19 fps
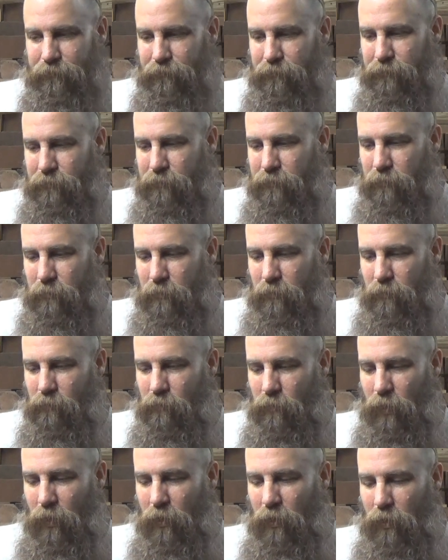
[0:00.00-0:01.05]

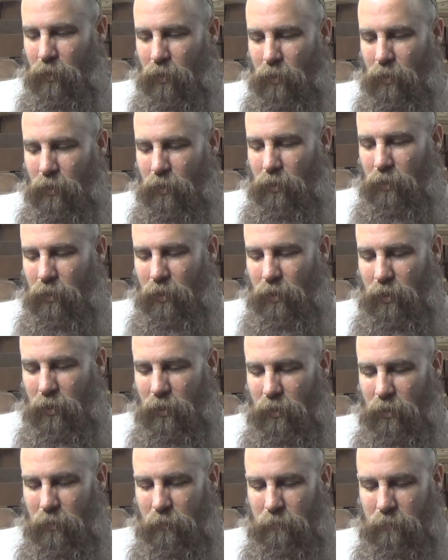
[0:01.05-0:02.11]

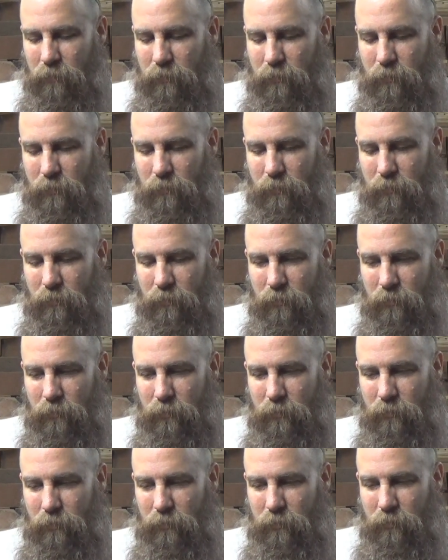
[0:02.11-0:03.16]

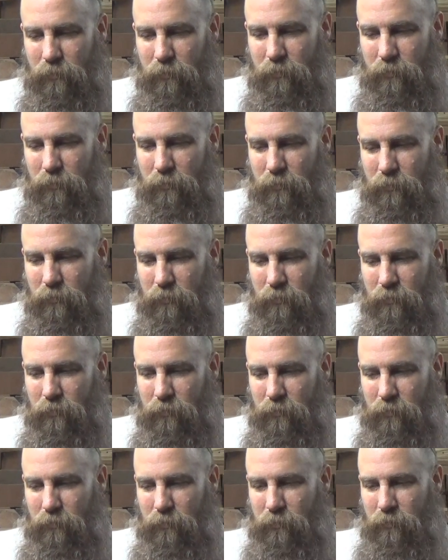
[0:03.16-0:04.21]

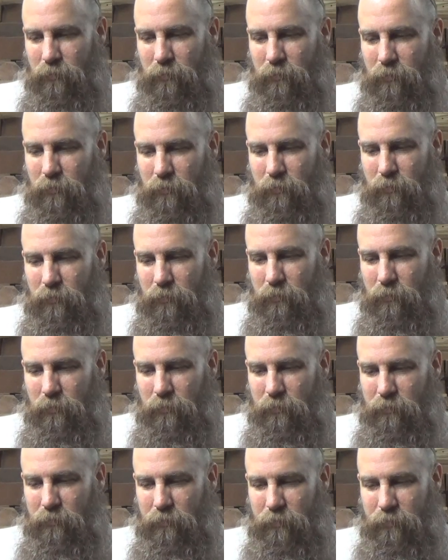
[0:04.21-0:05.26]

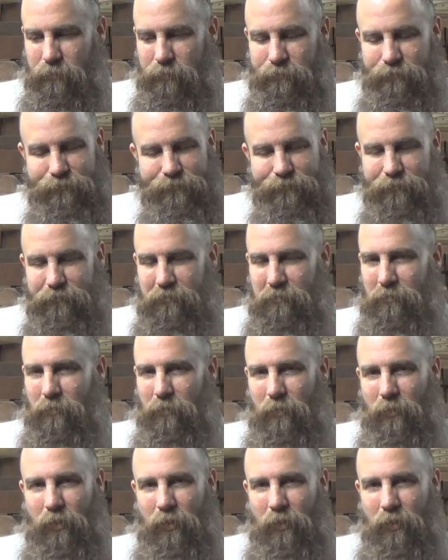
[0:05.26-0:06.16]
No one is speaking in this clip.